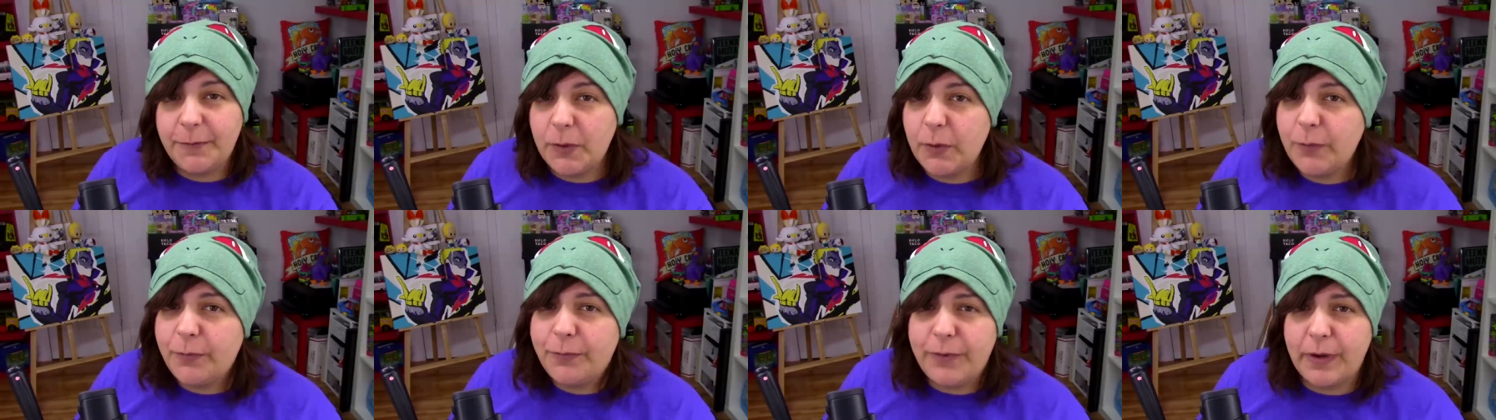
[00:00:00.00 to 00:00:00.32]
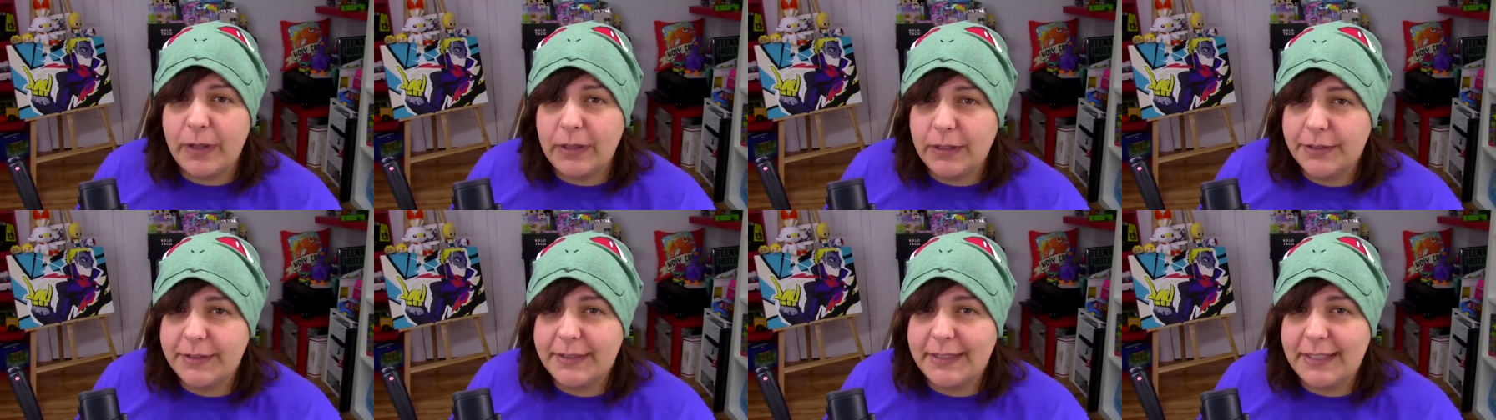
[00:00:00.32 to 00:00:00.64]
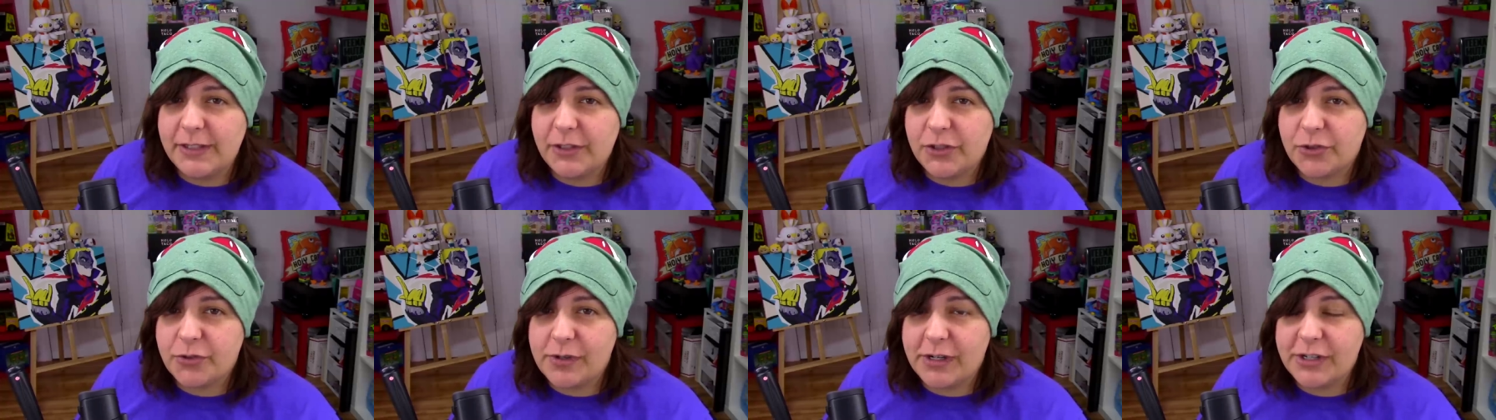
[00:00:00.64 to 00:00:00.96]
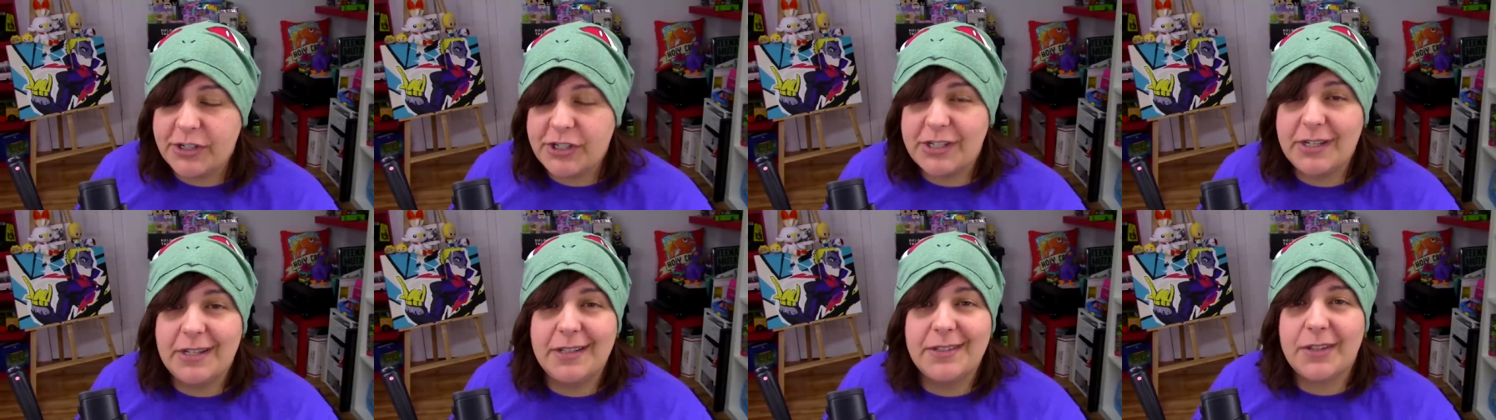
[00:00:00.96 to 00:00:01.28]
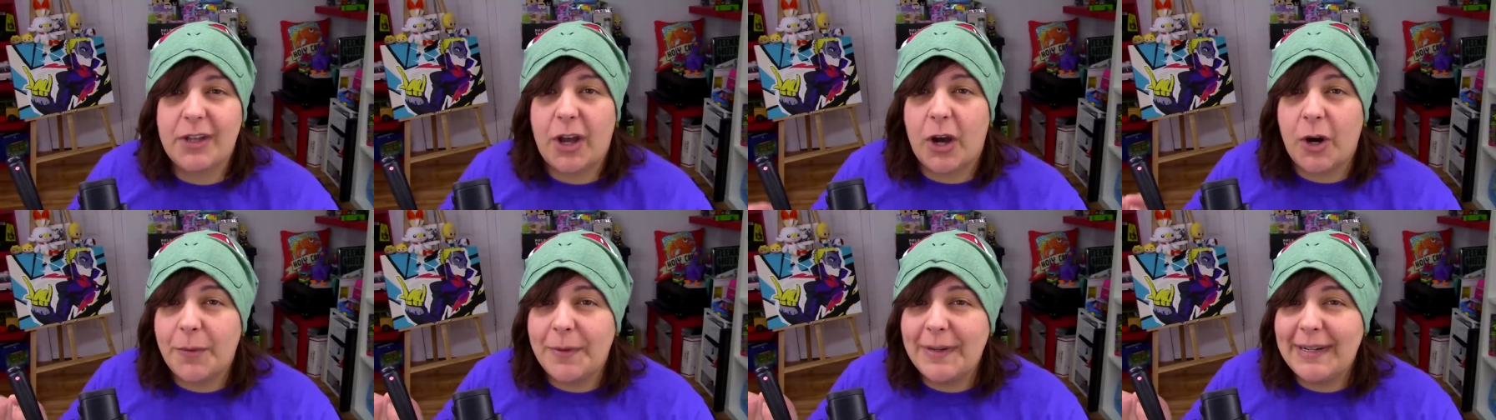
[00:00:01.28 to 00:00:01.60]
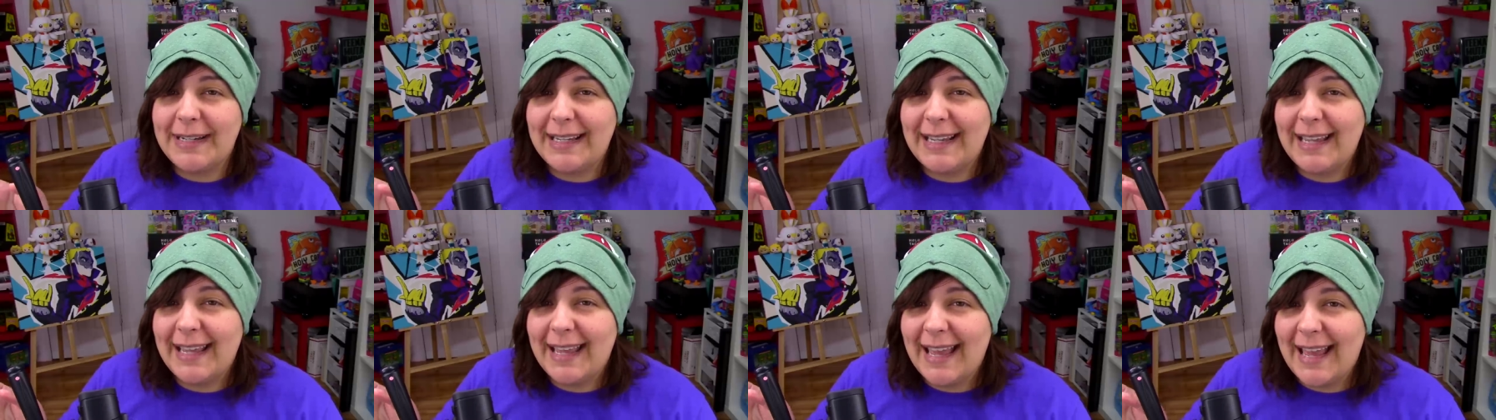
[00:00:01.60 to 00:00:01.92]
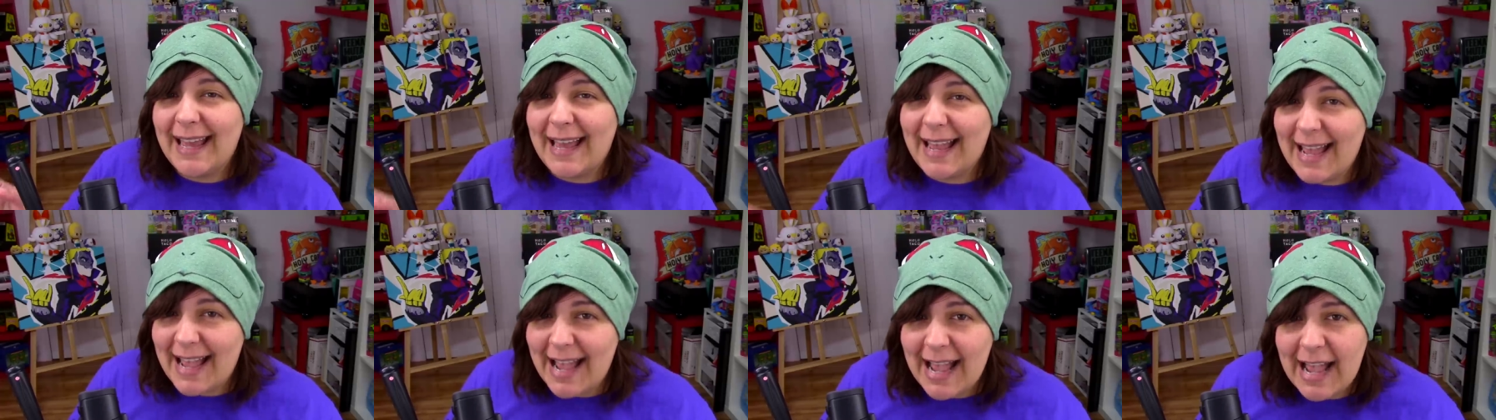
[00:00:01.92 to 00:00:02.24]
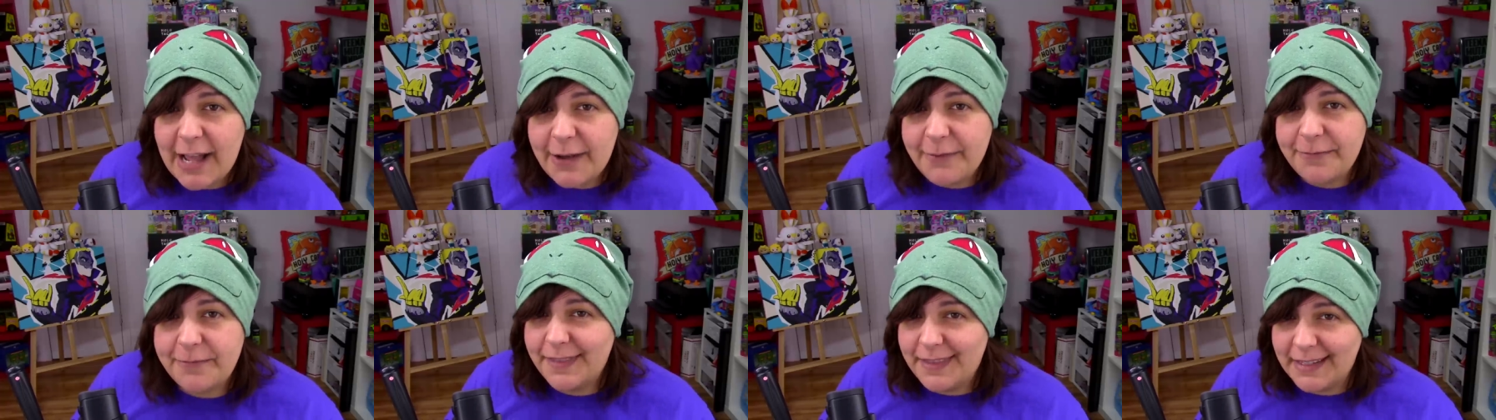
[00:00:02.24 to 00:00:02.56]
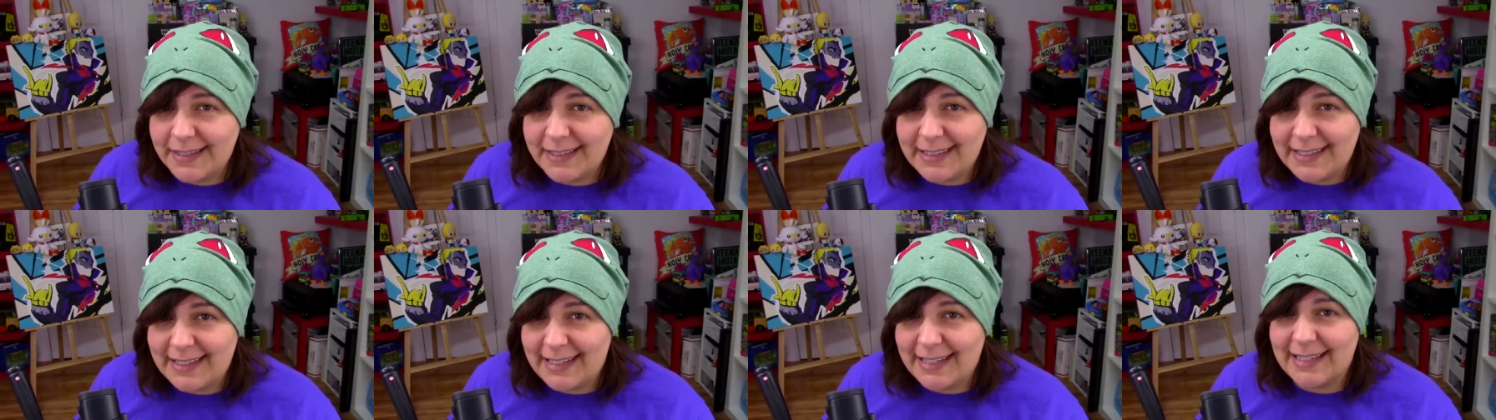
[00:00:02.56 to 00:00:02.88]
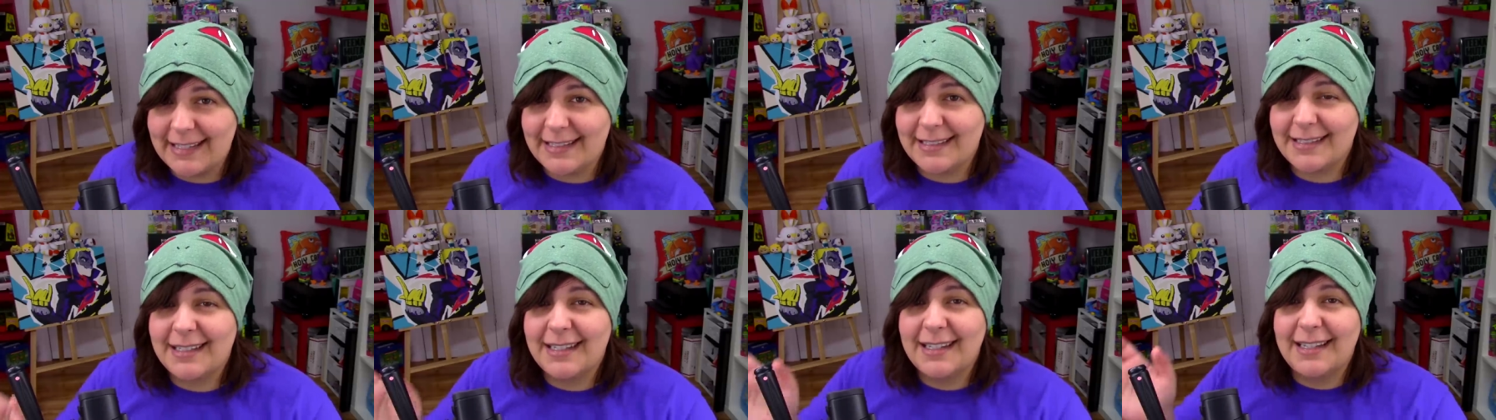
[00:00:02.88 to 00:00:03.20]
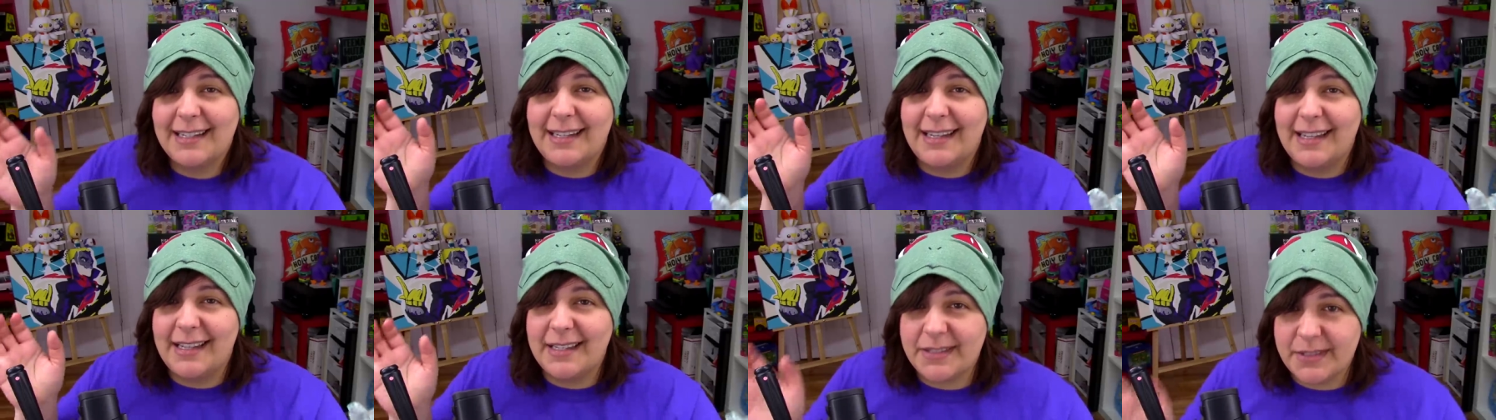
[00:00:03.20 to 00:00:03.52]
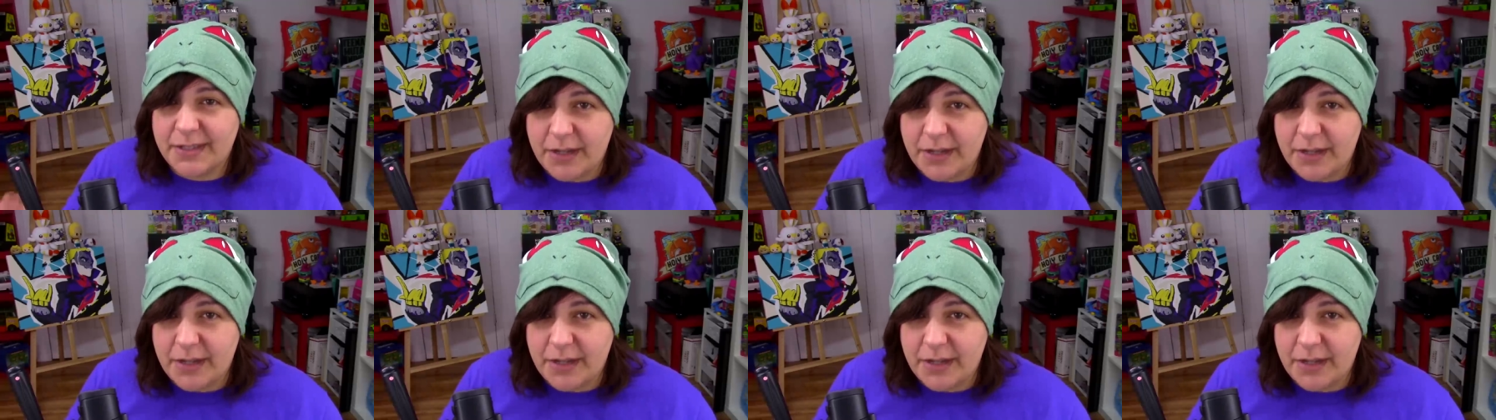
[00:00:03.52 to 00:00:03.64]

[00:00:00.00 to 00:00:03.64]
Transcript: you followed the instructions, already half the kit is